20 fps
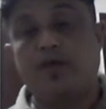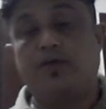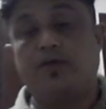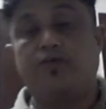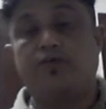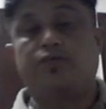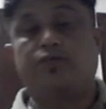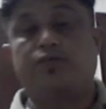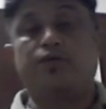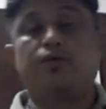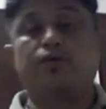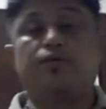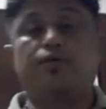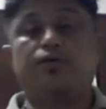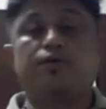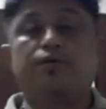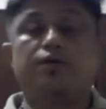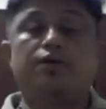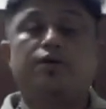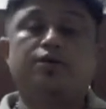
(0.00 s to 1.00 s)
So
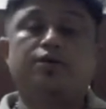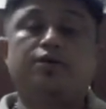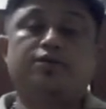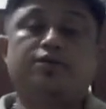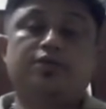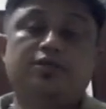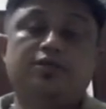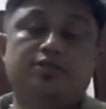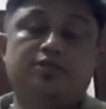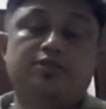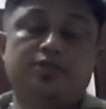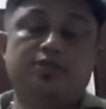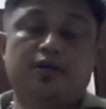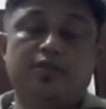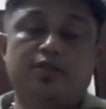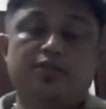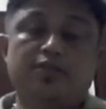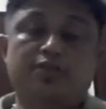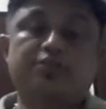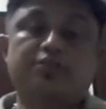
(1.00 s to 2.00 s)
this
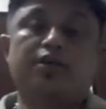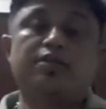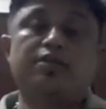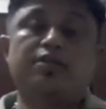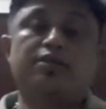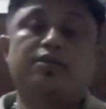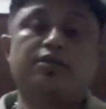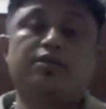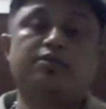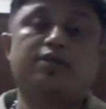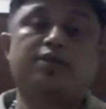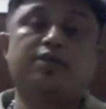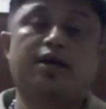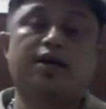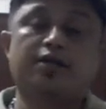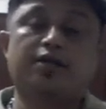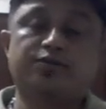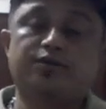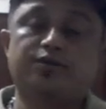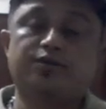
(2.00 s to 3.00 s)
understanding is
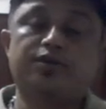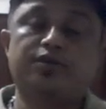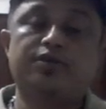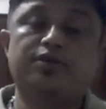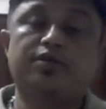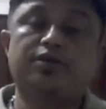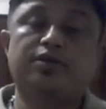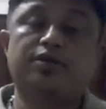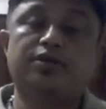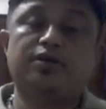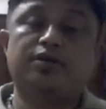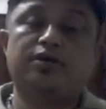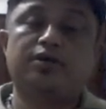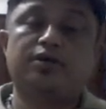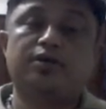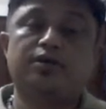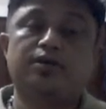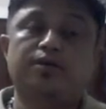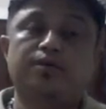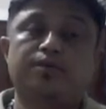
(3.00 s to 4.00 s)
actually the
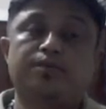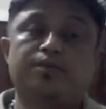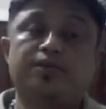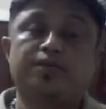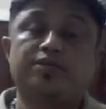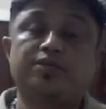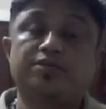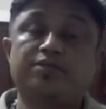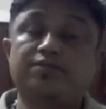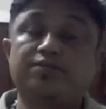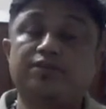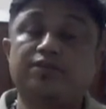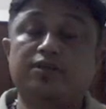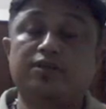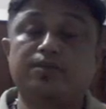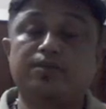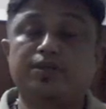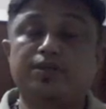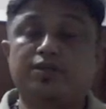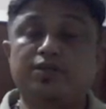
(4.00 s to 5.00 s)
basic
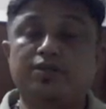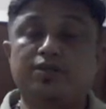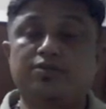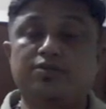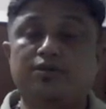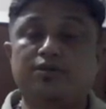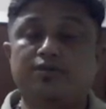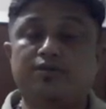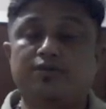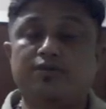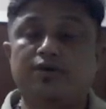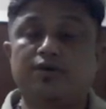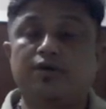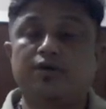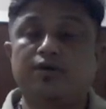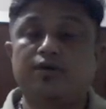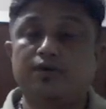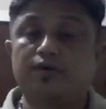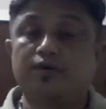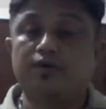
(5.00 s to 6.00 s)
fundamentals of
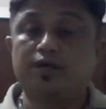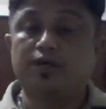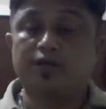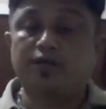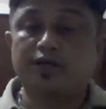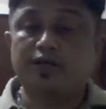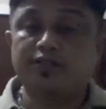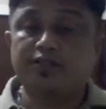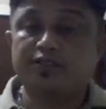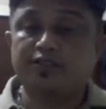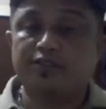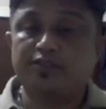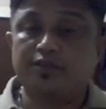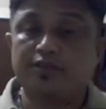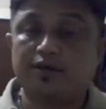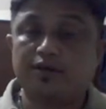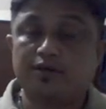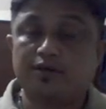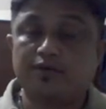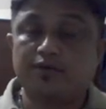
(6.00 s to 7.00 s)
organization
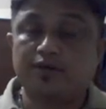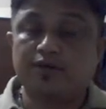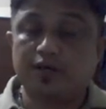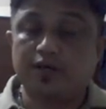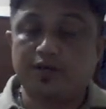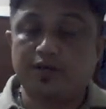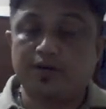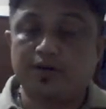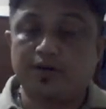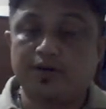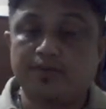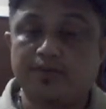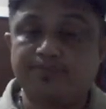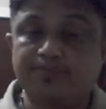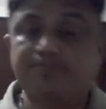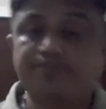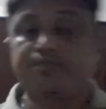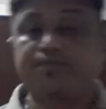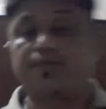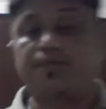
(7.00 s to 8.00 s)
of curriculum.
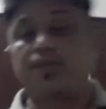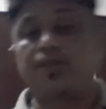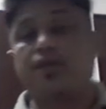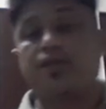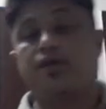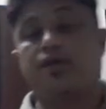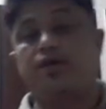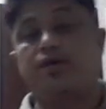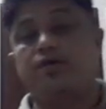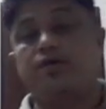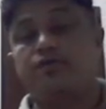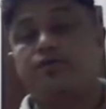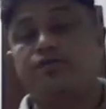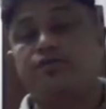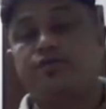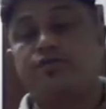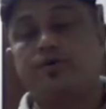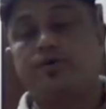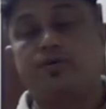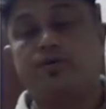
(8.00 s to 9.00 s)

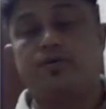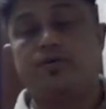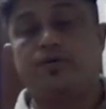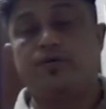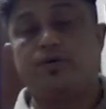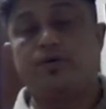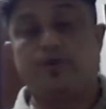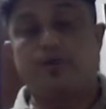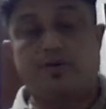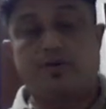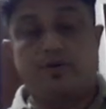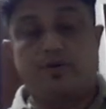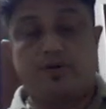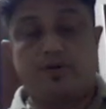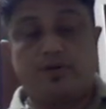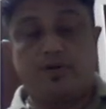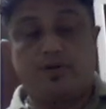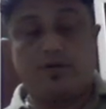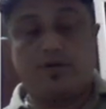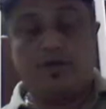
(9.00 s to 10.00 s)
So
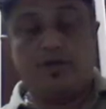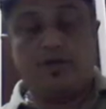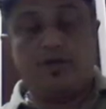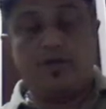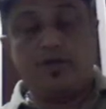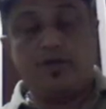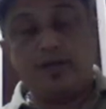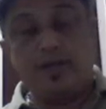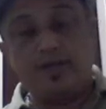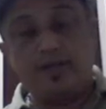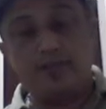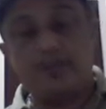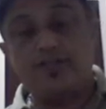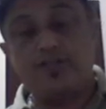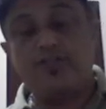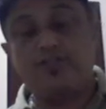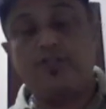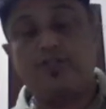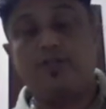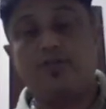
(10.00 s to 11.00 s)
in the next
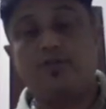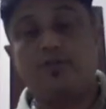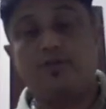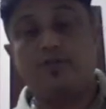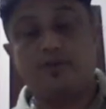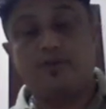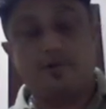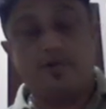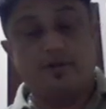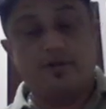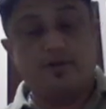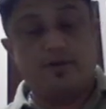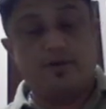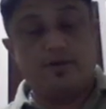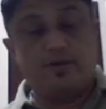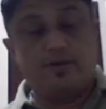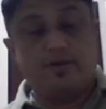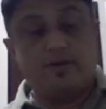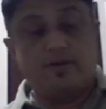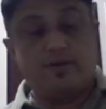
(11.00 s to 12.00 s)
session,
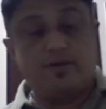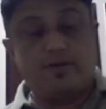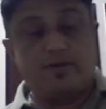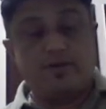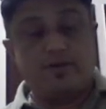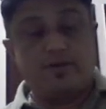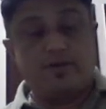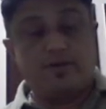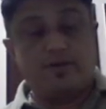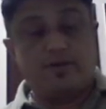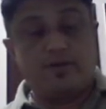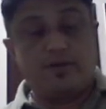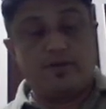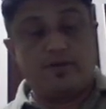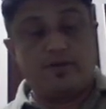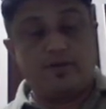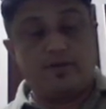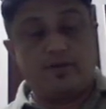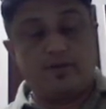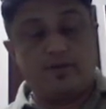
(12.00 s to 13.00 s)
uh,
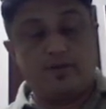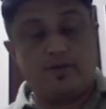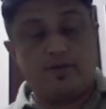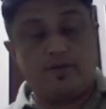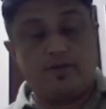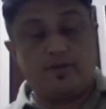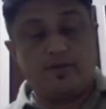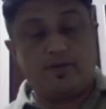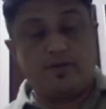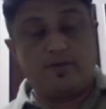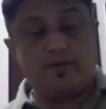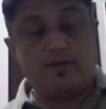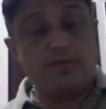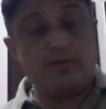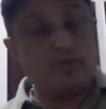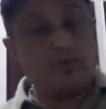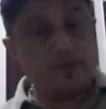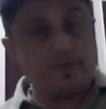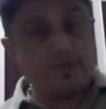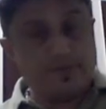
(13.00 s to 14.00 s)

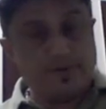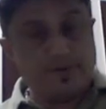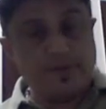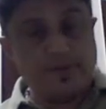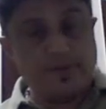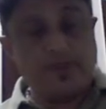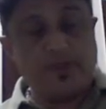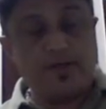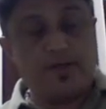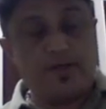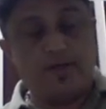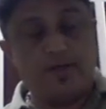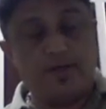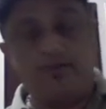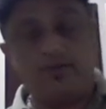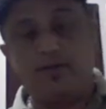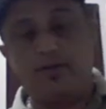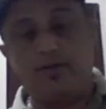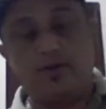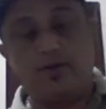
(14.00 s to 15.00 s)
almost every day I will